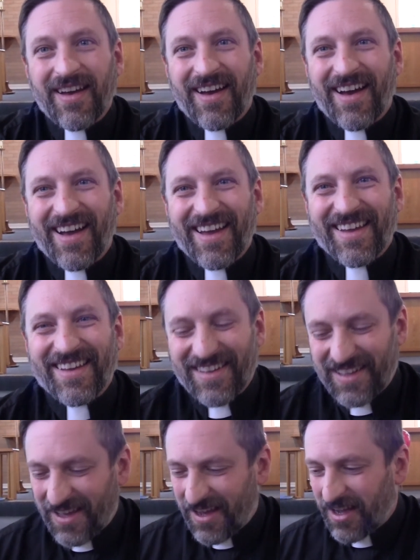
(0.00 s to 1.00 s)
Hi,
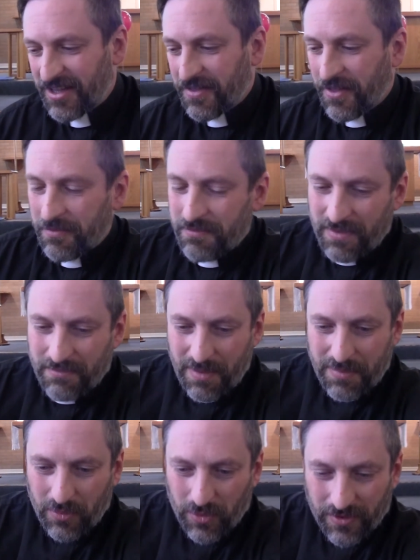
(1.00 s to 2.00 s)
I thought it might
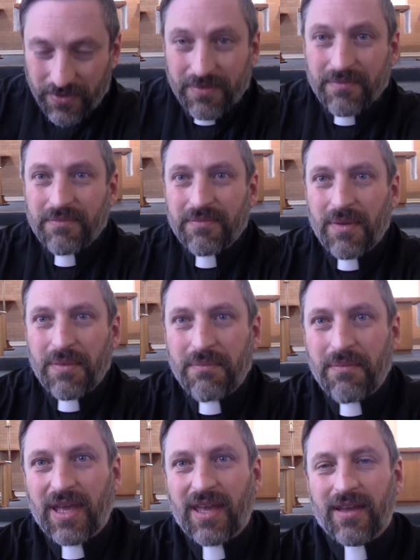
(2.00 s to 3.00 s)
be worth maybe
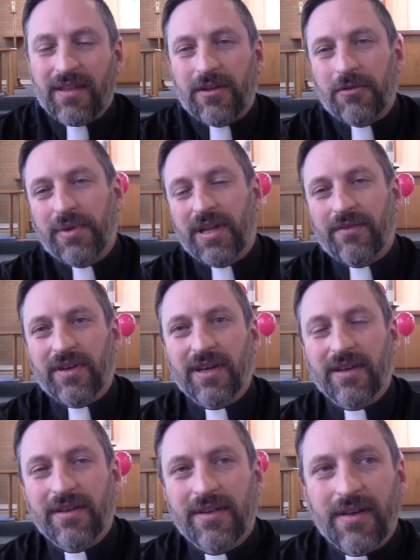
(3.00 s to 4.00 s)
making a little bit of
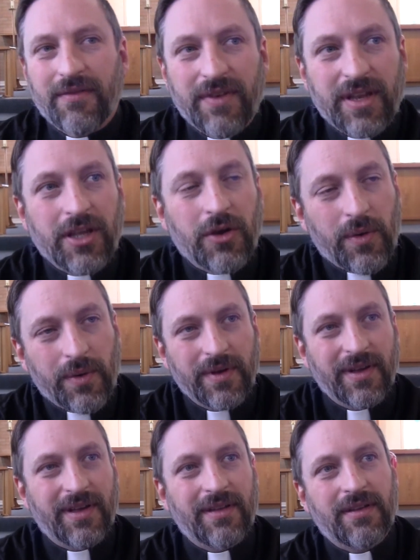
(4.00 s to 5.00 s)
a video
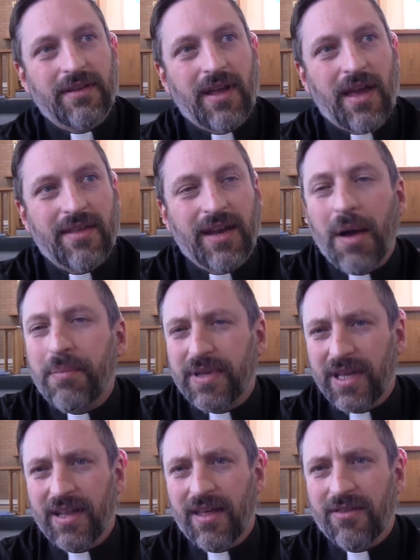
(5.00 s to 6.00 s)
as an
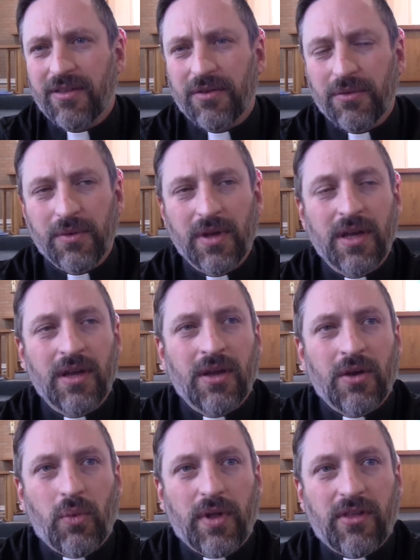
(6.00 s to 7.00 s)
update as to
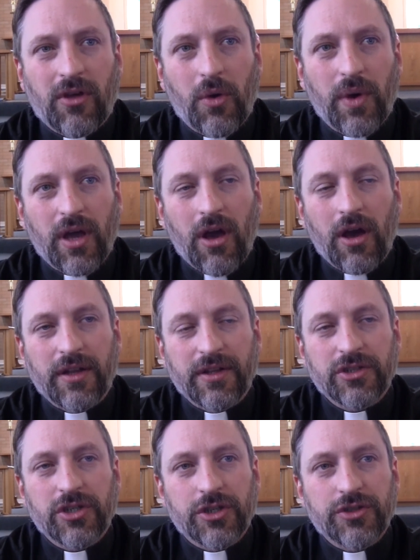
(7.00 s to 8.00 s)
what's going on in the
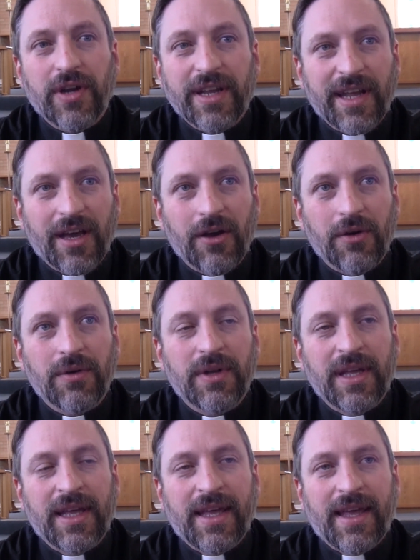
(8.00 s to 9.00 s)
church right now,
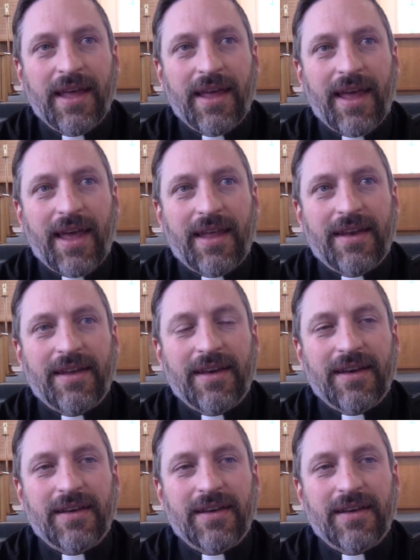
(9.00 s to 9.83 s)
and